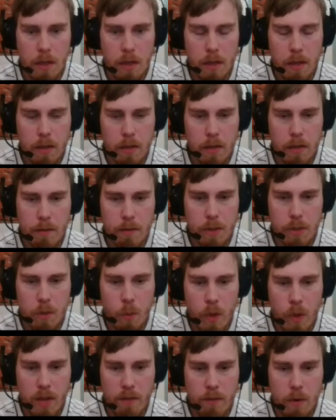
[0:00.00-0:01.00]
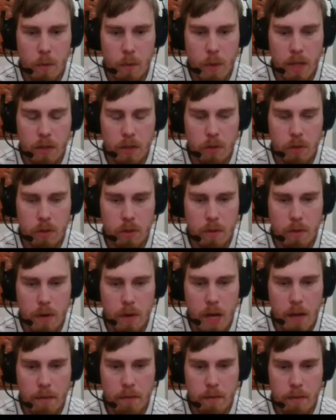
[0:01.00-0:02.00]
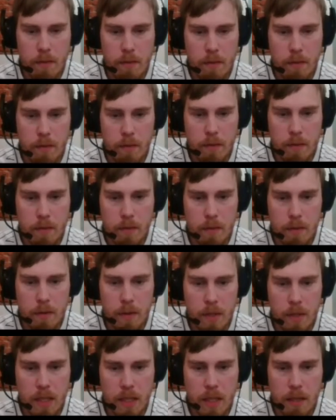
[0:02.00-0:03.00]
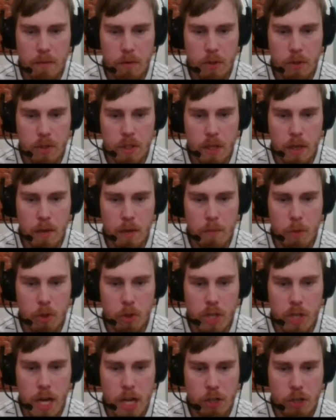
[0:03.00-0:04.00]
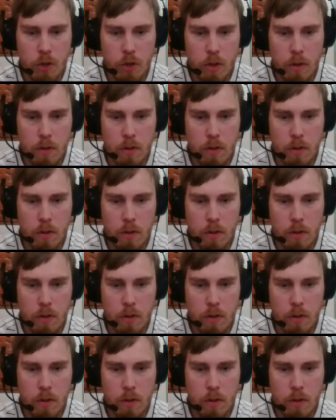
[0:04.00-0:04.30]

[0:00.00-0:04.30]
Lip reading: There was a way for white to survive, and that was the most natural.